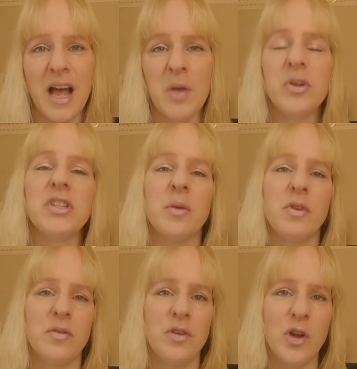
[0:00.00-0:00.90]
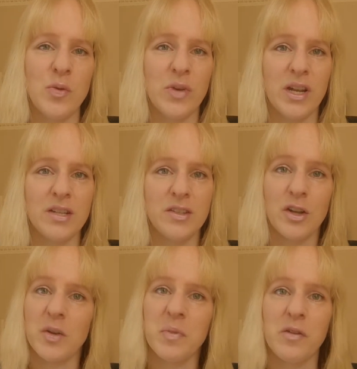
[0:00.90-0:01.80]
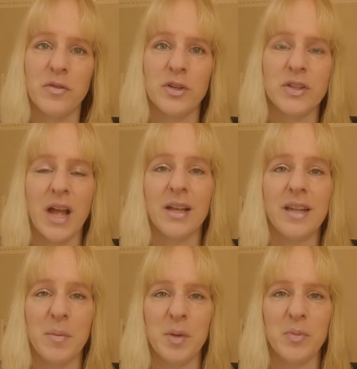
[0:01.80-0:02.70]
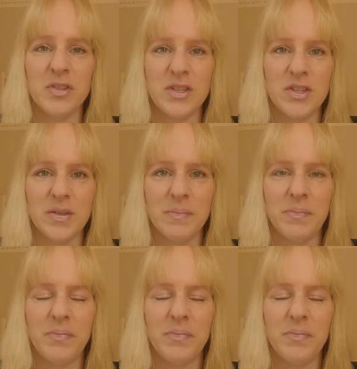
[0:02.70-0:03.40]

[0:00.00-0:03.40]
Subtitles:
I wish I would have known when I started my first academic position.